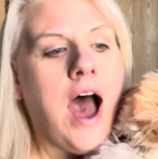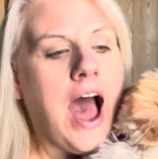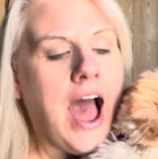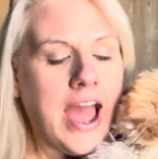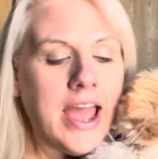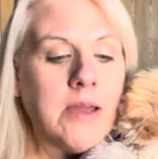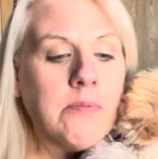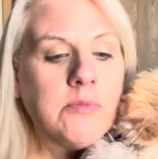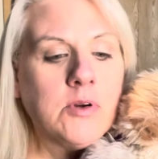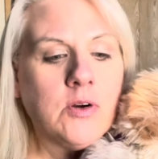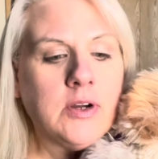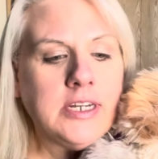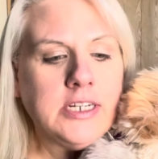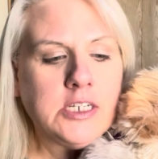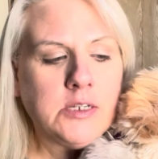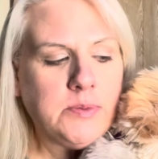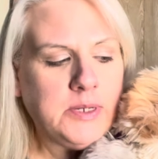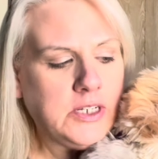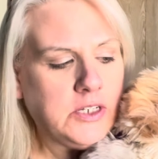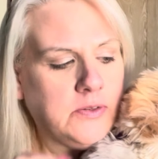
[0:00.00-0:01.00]
I am going
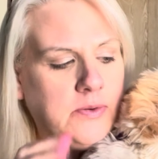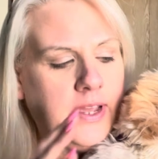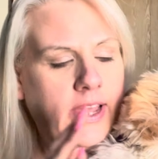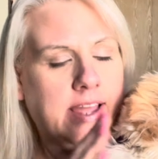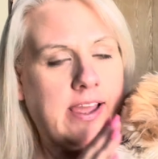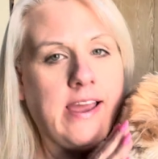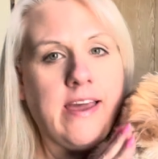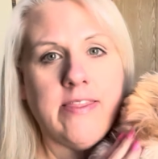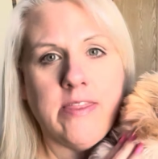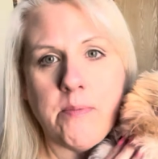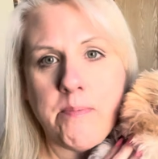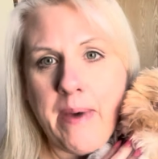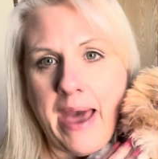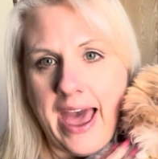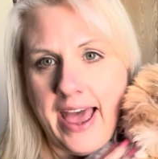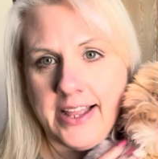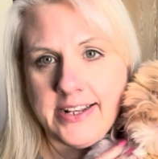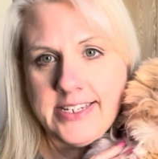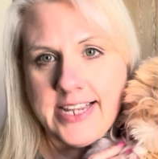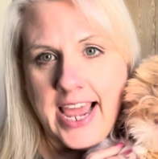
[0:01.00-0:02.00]
to be doing the
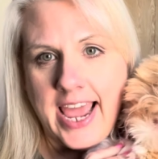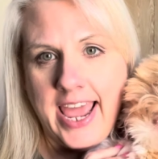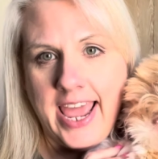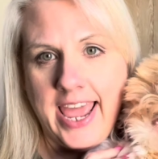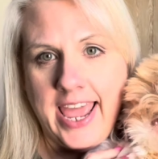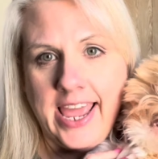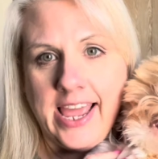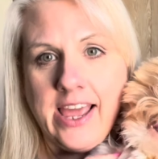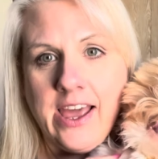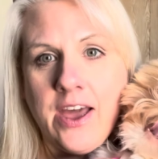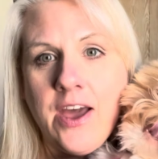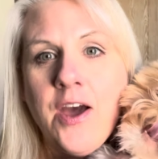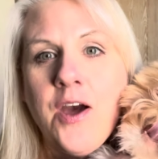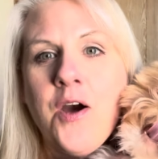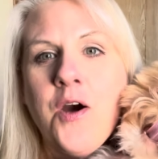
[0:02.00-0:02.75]
pet tag